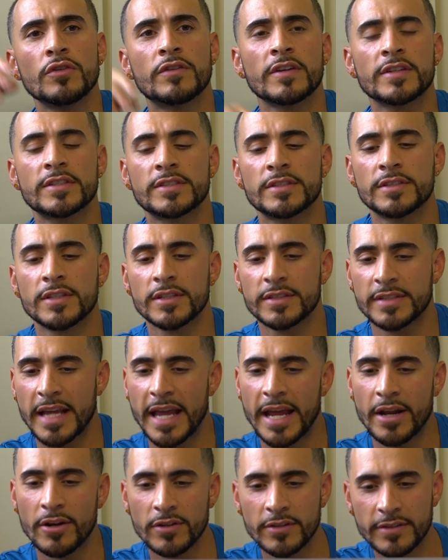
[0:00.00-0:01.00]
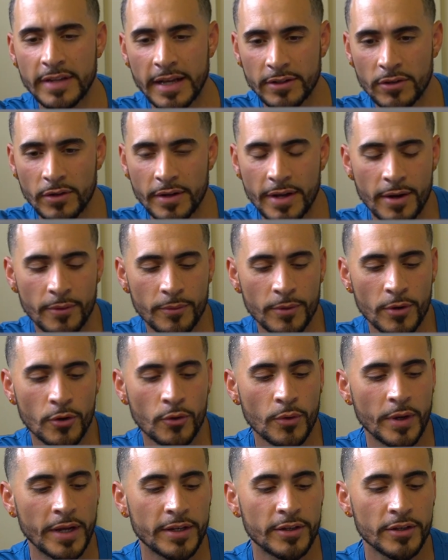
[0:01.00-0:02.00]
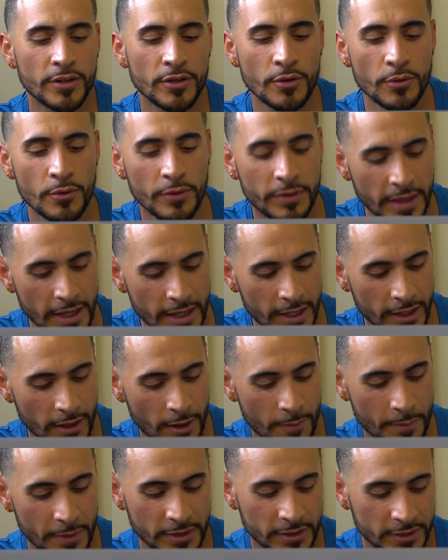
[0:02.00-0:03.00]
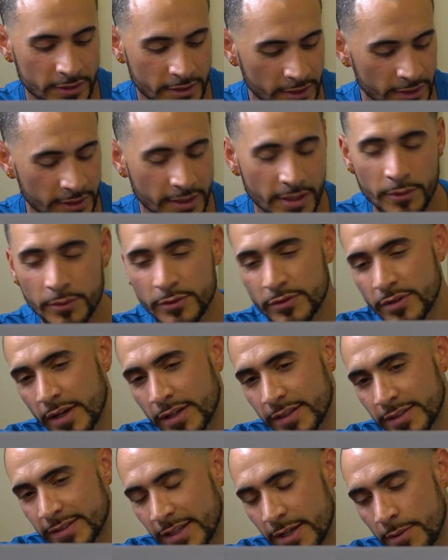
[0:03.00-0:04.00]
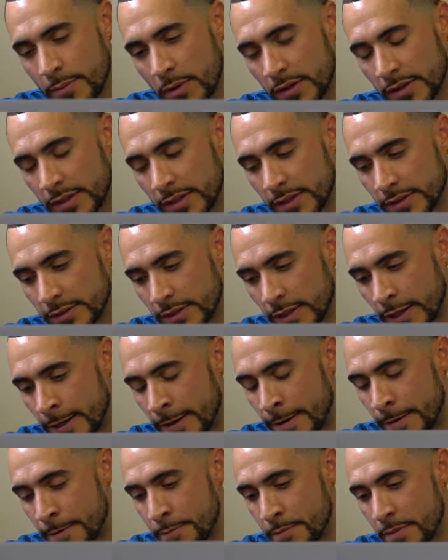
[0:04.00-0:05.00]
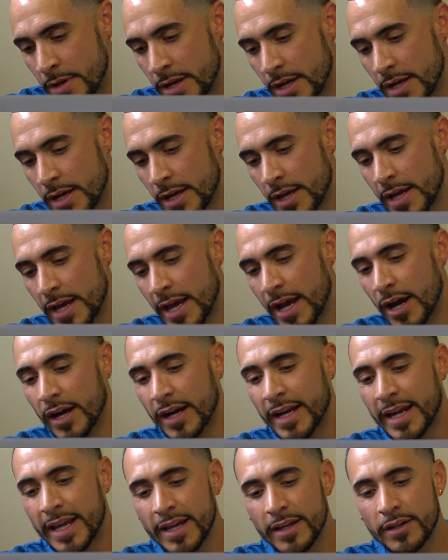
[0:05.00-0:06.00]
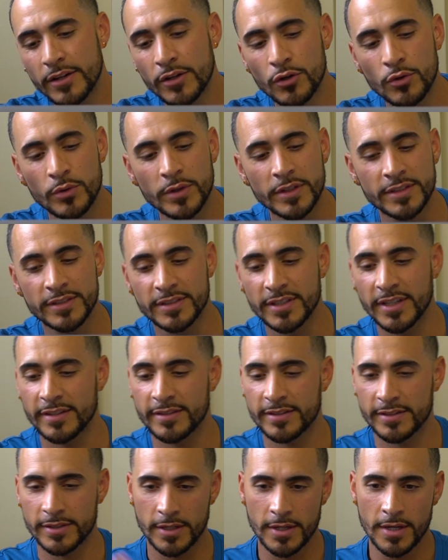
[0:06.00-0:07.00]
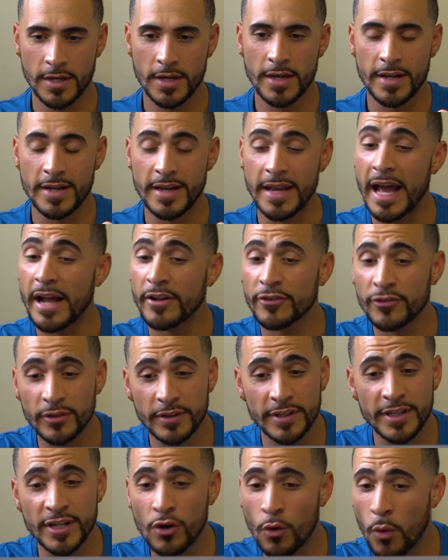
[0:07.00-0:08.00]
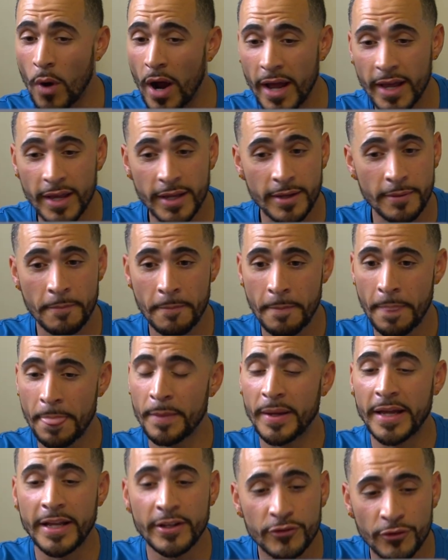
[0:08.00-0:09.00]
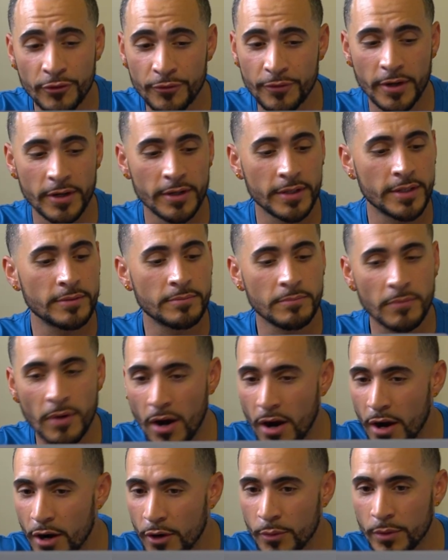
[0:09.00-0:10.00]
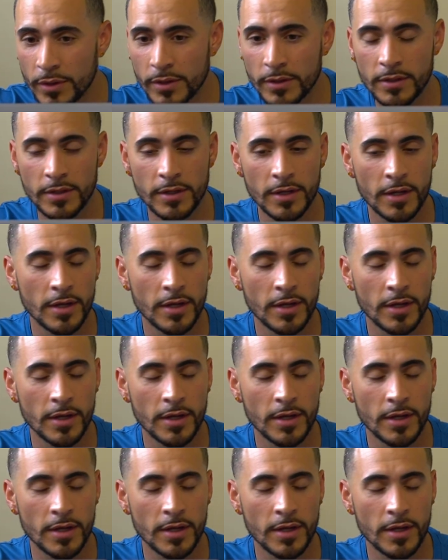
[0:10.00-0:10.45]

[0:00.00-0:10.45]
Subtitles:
just to interject on that real quick? Do you think, I'm interested to hear what you had to say about this? A kid who is just naturally quiet, introverted, awkward,